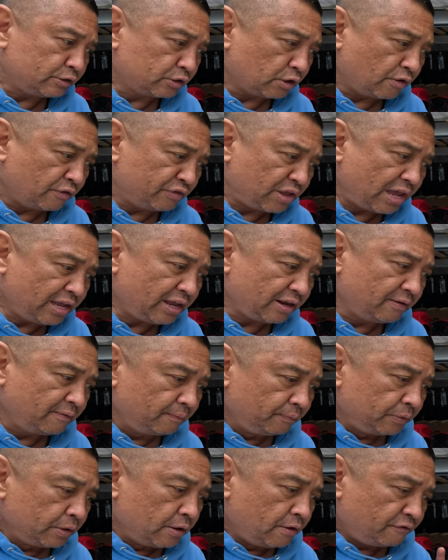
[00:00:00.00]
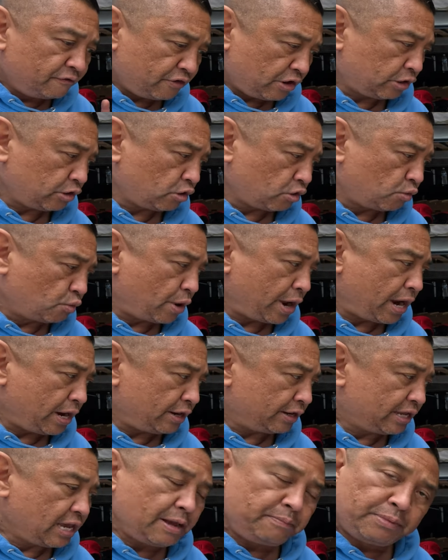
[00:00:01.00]
So if they can figure a way
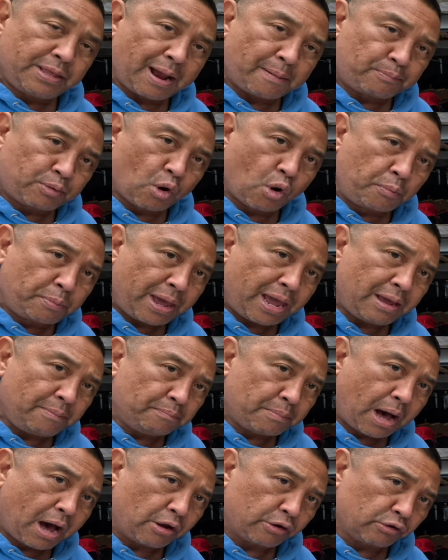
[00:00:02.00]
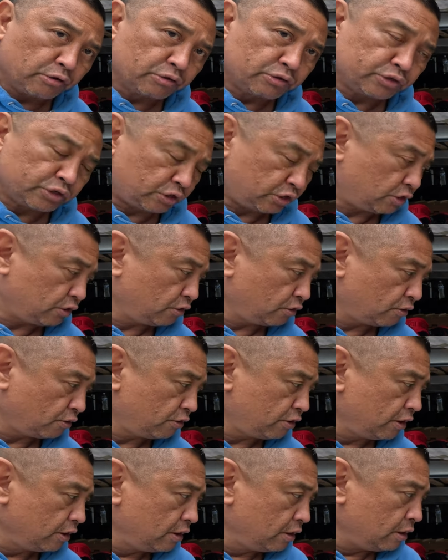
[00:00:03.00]
to keep that propane bottle
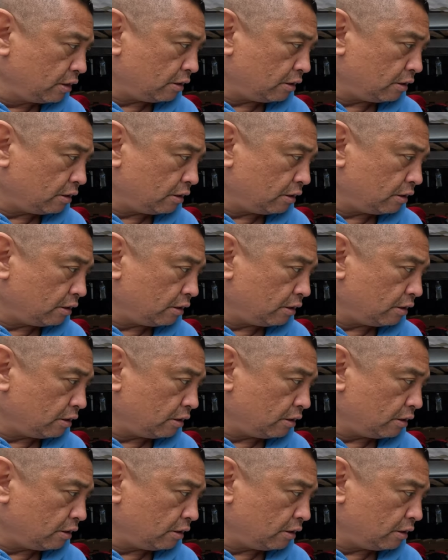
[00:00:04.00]
secured,